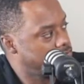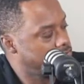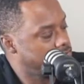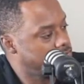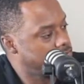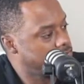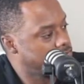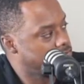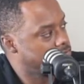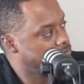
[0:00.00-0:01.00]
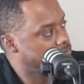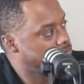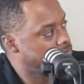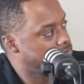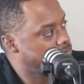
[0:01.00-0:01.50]

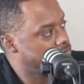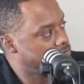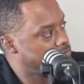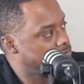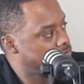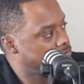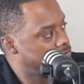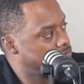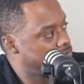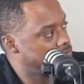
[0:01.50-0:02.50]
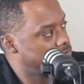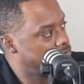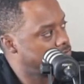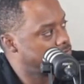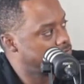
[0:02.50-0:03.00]

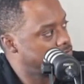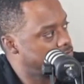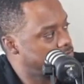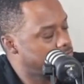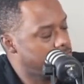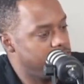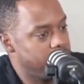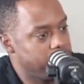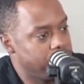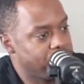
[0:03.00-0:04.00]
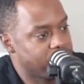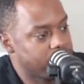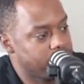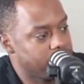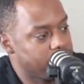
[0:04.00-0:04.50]

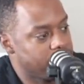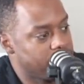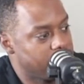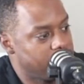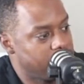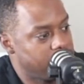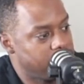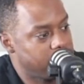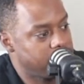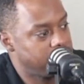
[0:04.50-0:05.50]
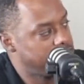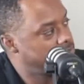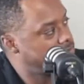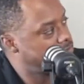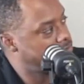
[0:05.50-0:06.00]

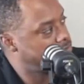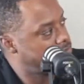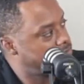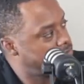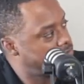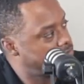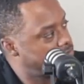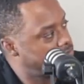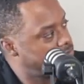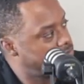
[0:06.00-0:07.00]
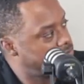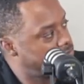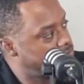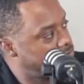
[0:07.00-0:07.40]
(silent)